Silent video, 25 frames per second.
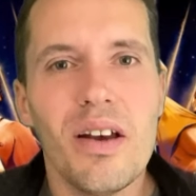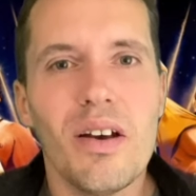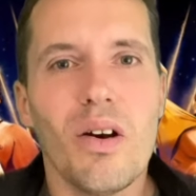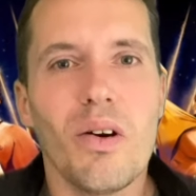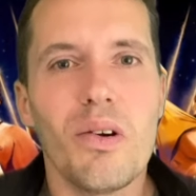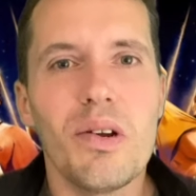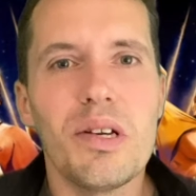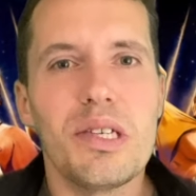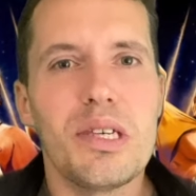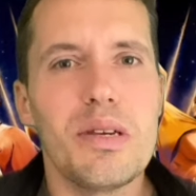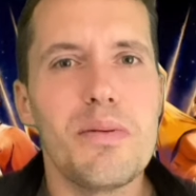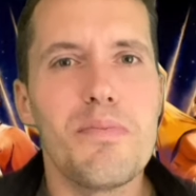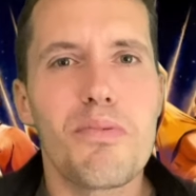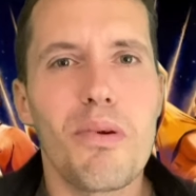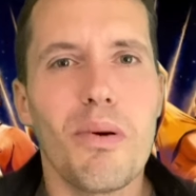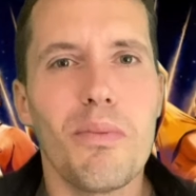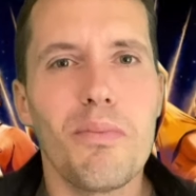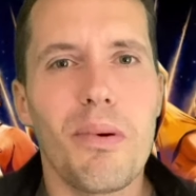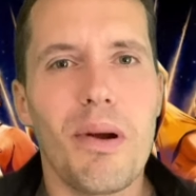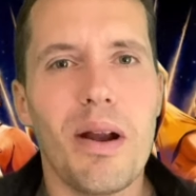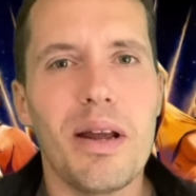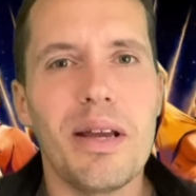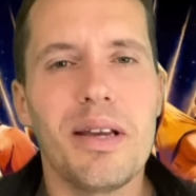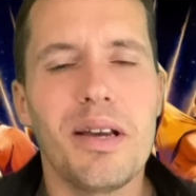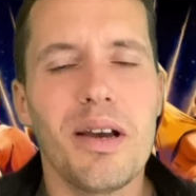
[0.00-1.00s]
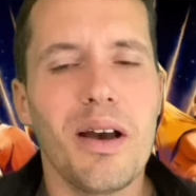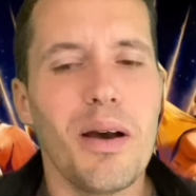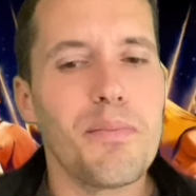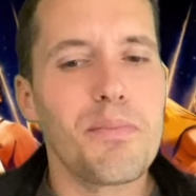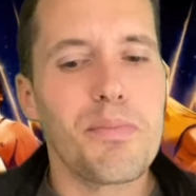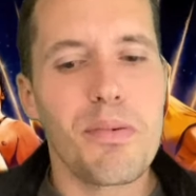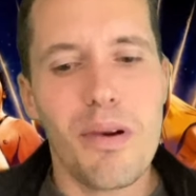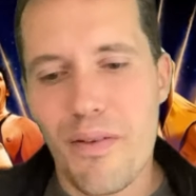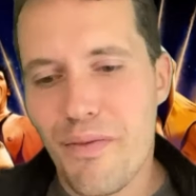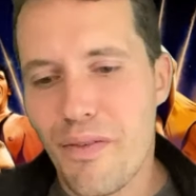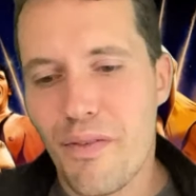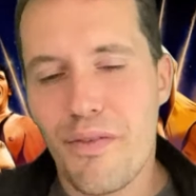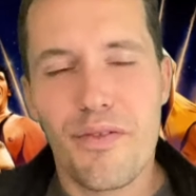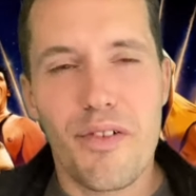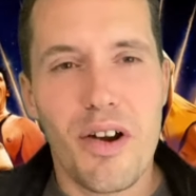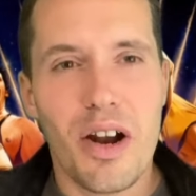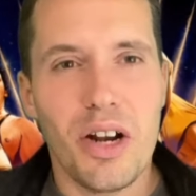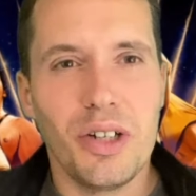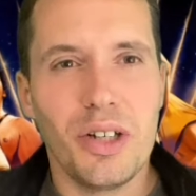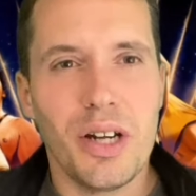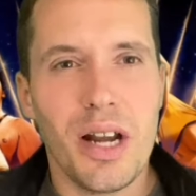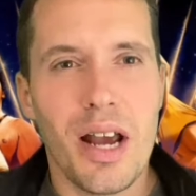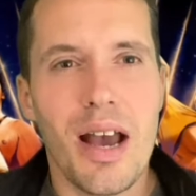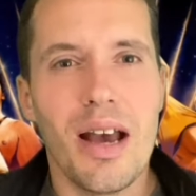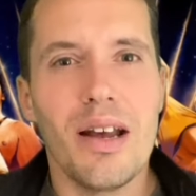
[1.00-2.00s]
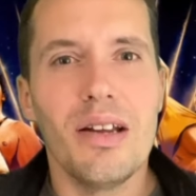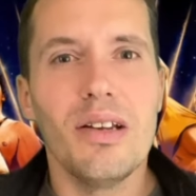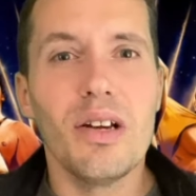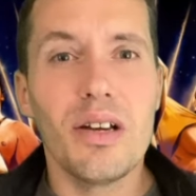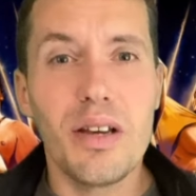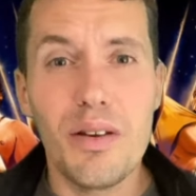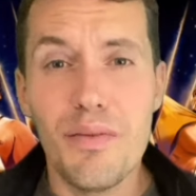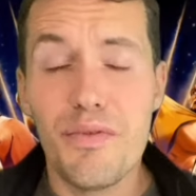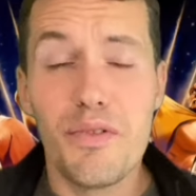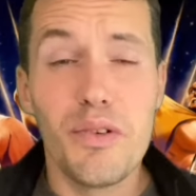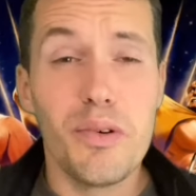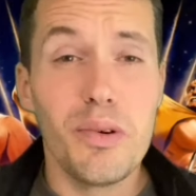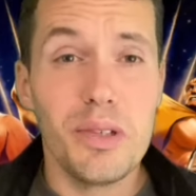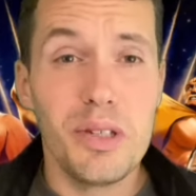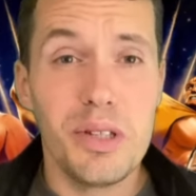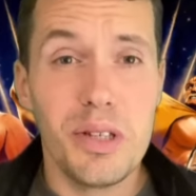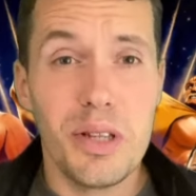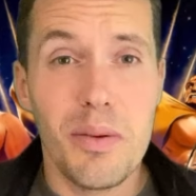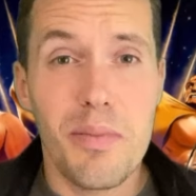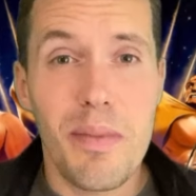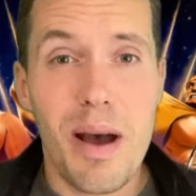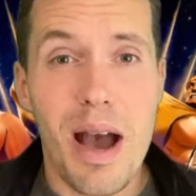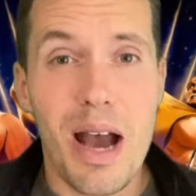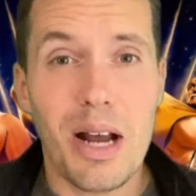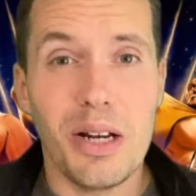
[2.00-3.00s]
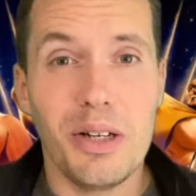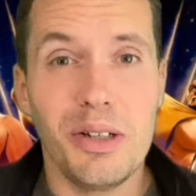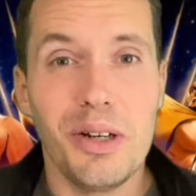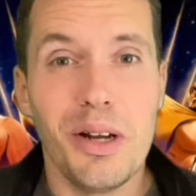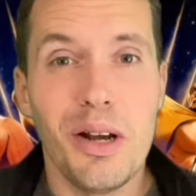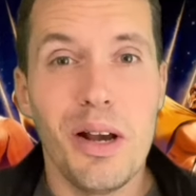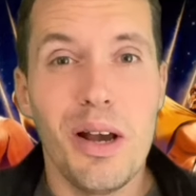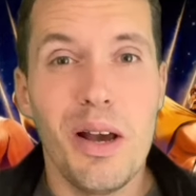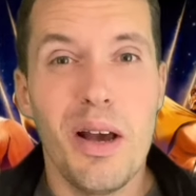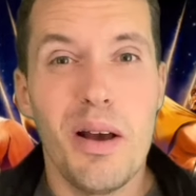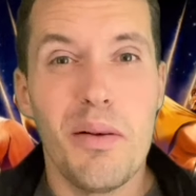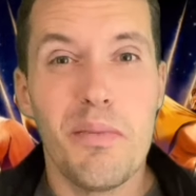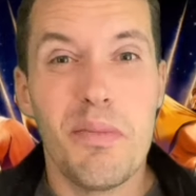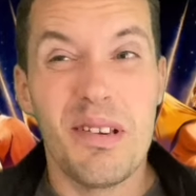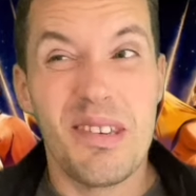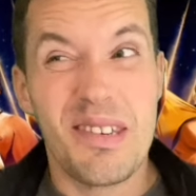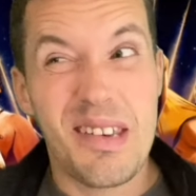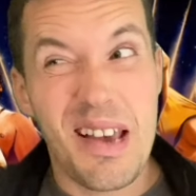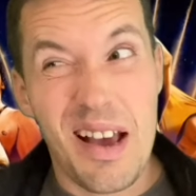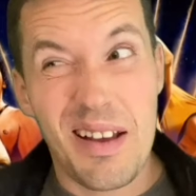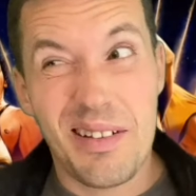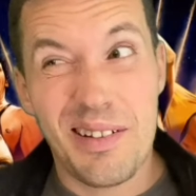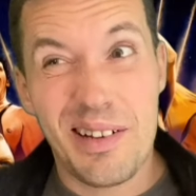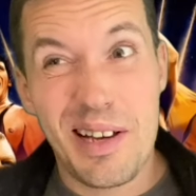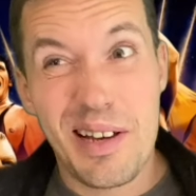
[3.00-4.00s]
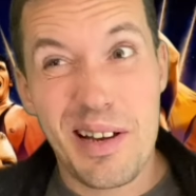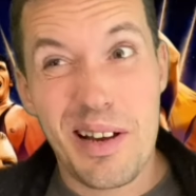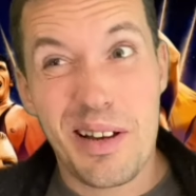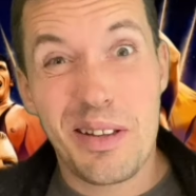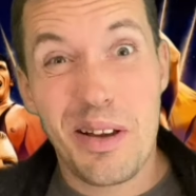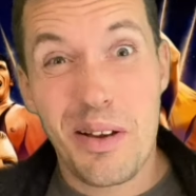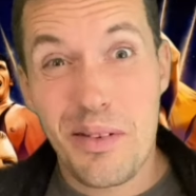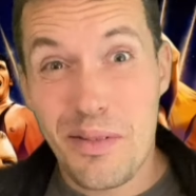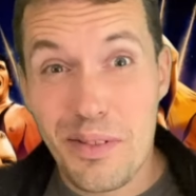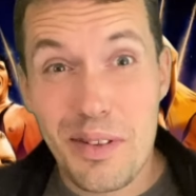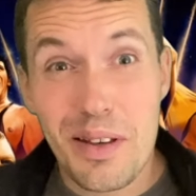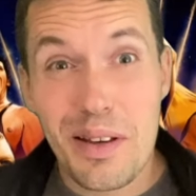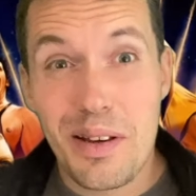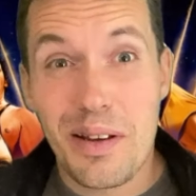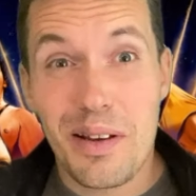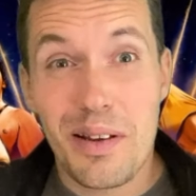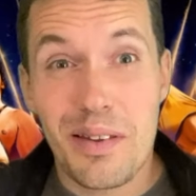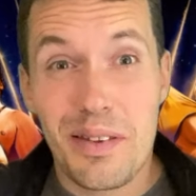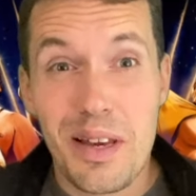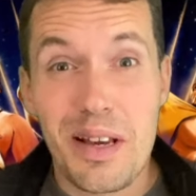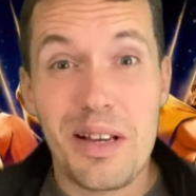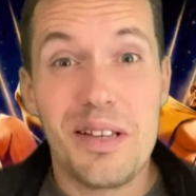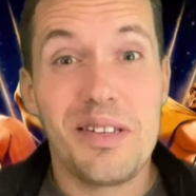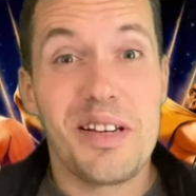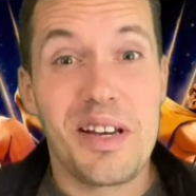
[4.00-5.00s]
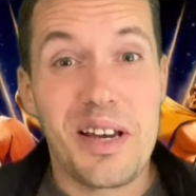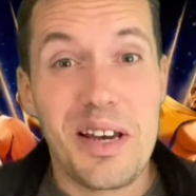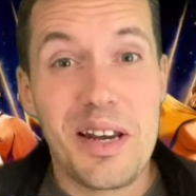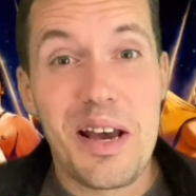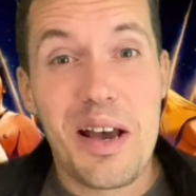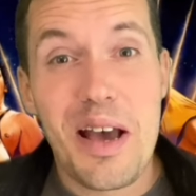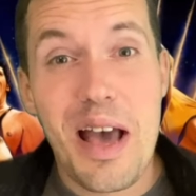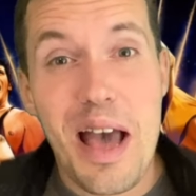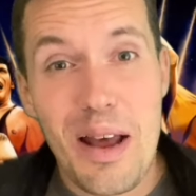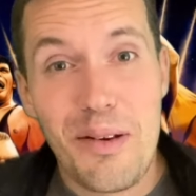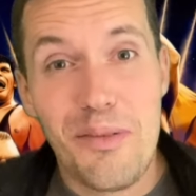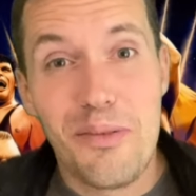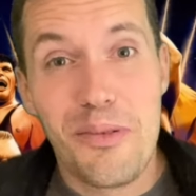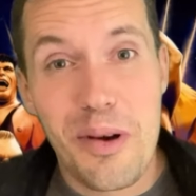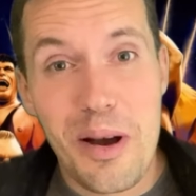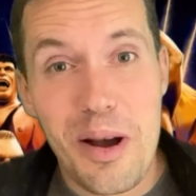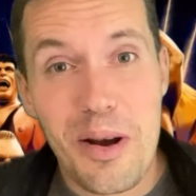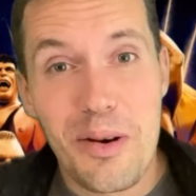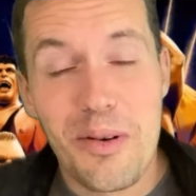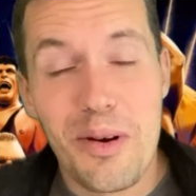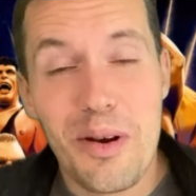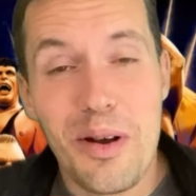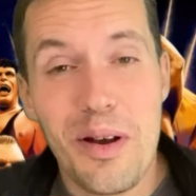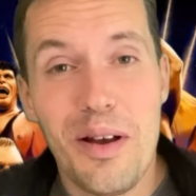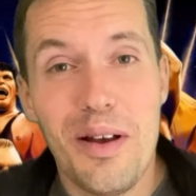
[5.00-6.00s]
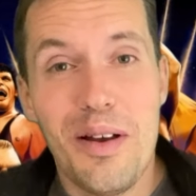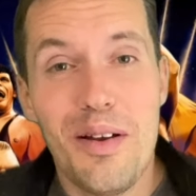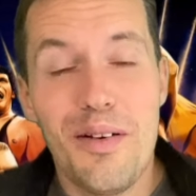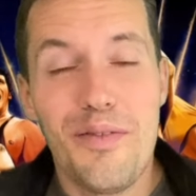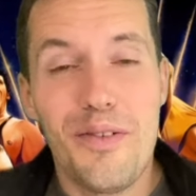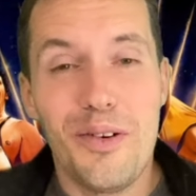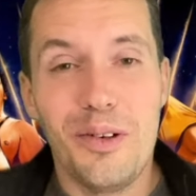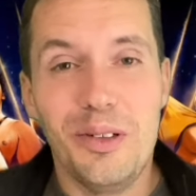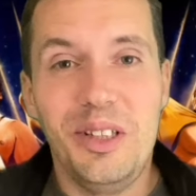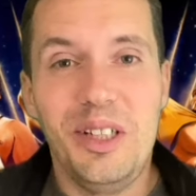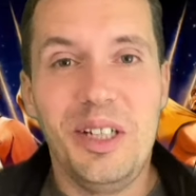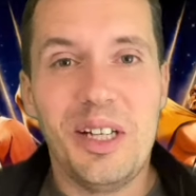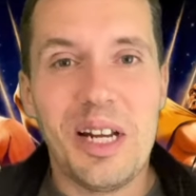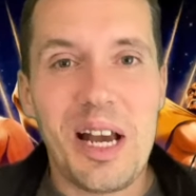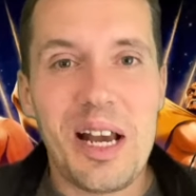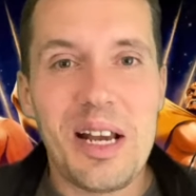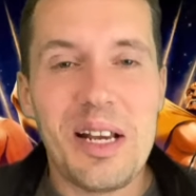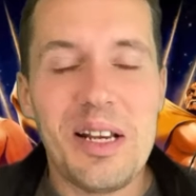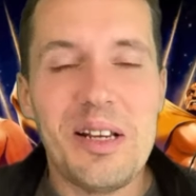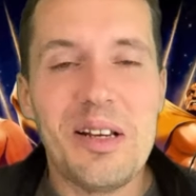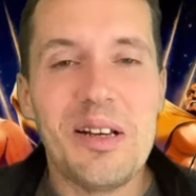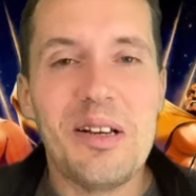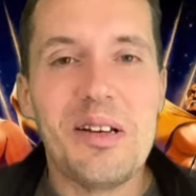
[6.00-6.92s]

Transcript: Honestly, Bron Breakker, breath of fresh air. Looking forward to the match, but sadly, I don't think things are going to end well for Jey